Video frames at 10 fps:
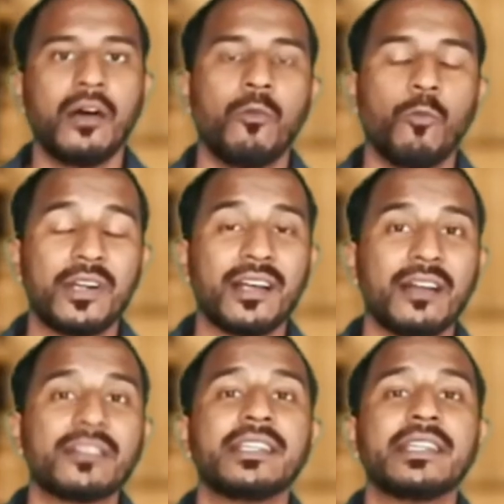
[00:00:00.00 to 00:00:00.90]
what are
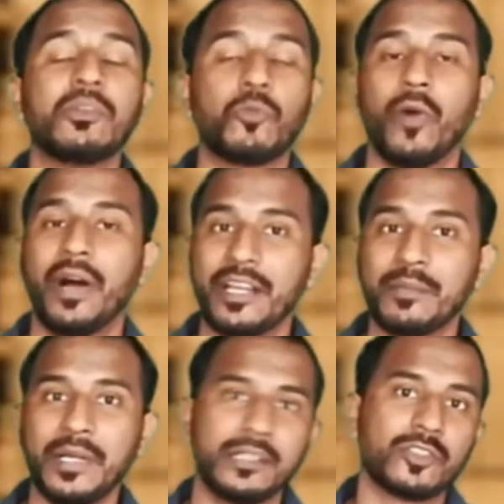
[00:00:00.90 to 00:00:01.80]
the
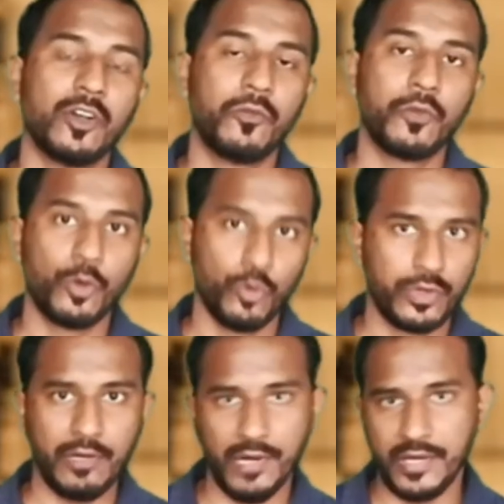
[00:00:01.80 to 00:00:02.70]
requirements of good
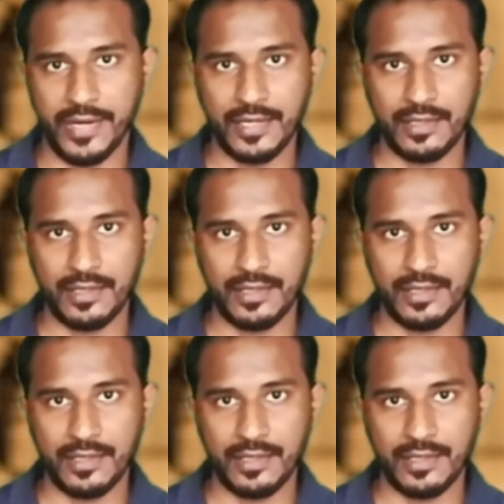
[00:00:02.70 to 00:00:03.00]
railway track,